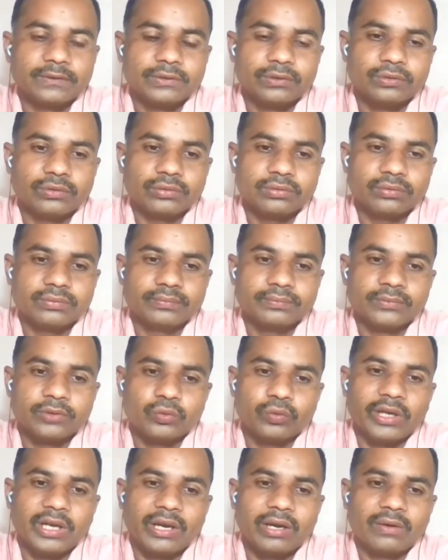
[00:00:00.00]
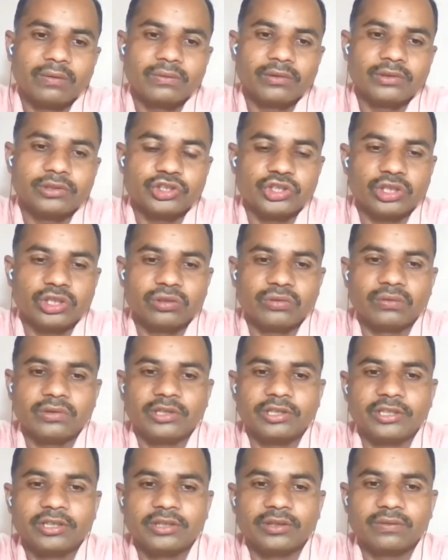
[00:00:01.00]
So we have a
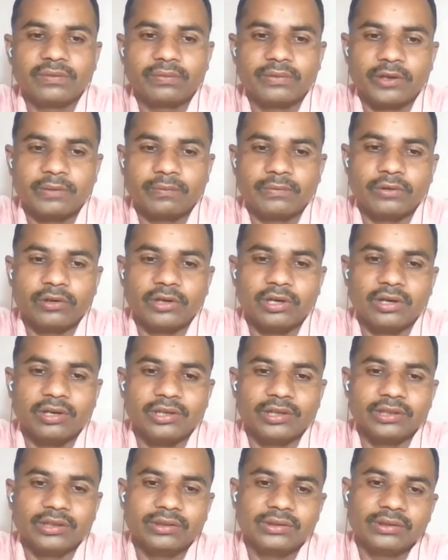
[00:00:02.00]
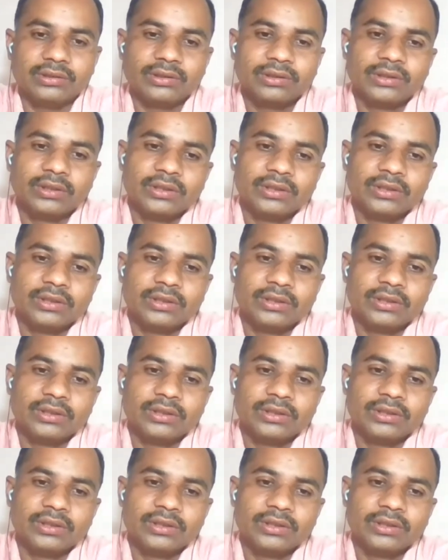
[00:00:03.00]
January, February,